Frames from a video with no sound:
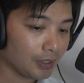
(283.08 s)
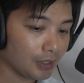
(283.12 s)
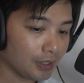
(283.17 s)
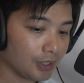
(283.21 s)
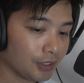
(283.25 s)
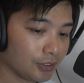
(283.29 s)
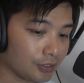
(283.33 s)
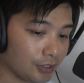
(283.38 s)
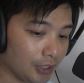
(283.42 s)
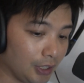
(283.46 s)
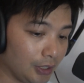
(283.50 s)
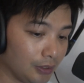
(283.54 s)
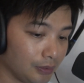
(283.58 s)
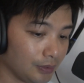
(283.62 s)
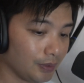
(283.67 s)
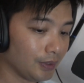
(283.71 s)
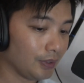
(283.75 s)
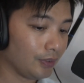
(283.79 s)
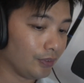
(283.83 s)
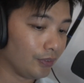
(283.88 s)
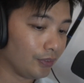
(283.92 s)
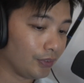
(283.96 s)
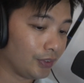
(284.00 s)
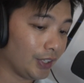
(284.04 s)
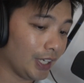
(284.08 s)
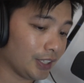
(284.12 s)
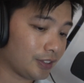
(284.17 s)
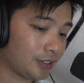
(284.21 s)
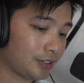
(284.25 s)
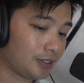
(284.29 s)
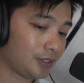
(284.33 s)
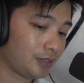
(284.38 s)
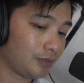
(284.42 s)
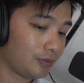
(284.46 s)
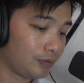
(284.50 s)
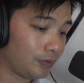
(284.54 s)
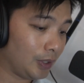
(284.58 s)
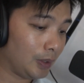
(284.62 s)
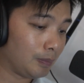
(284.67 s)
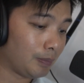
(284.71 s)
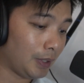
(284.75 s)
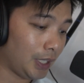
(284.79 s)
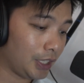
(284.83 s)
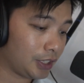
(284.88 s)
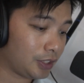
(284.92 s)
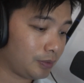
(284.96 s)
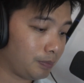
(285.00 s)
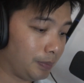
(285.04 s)
So that's, from
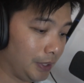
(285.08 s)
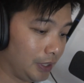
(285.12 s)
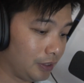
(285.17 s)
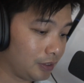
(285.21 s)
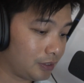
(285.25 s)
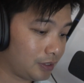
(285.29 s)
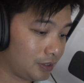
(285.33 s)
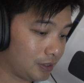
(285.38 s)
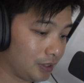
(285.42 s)
my experience,